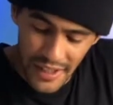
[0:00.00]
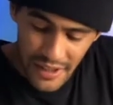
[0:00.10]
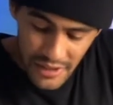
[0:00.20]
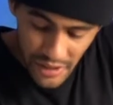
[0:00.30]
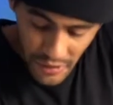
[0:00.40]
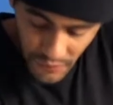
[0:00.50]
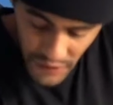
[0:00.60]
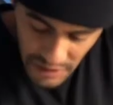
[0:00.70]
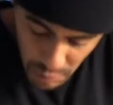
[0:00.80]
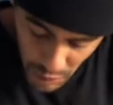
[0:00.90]
So the
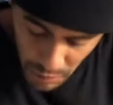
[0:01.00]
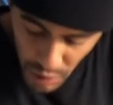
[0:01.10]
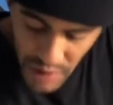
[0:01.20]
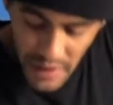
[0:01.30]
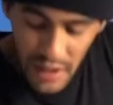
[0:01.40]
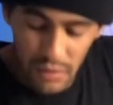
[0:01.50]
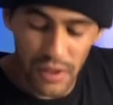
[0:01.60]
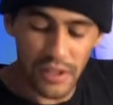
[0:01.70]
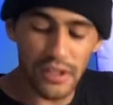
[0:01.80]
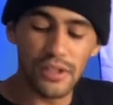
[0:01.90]
first bullet point that I
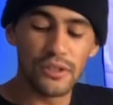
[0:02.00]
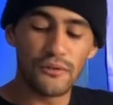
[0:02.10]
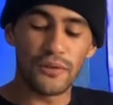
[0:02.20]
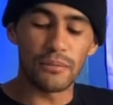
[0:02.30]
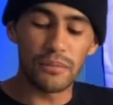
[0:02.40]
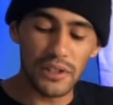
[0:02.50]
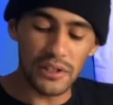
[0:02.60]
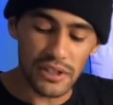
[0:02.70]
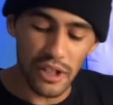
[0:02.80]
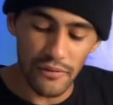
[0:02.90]
wanted to do for be
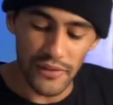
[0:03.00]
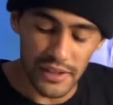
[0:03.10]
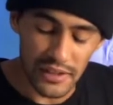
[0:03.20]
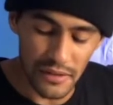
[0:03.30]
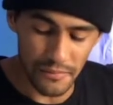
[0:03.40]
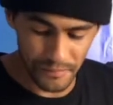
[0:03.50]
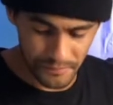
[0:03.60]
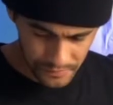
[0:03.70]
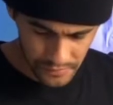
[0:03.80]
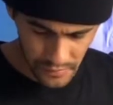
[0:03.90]
yourself is
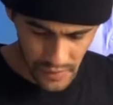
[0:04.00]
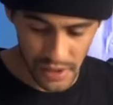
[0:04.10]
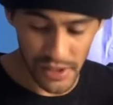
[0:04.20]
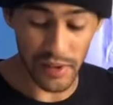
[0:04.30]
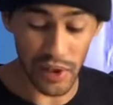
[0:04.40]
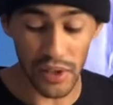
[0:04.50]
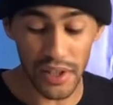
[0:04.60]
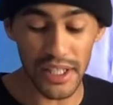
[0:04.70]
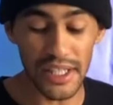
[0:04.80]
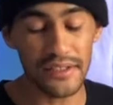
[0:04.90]
to
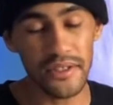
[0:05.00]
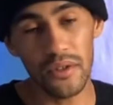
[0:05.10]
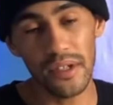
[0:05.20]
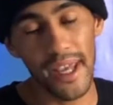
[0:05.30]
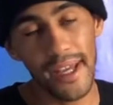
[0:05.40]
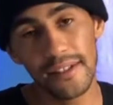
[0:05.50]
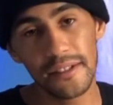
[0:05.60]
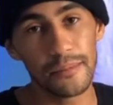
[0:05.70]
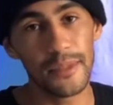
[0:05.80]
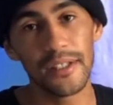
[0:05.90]
learn it's okay to
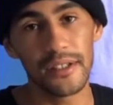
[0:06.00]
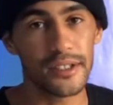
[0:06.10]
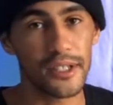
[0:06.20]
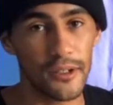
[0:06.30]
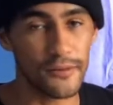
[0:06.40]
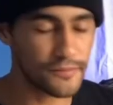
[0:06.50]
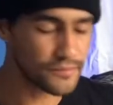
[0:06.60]
be yourself.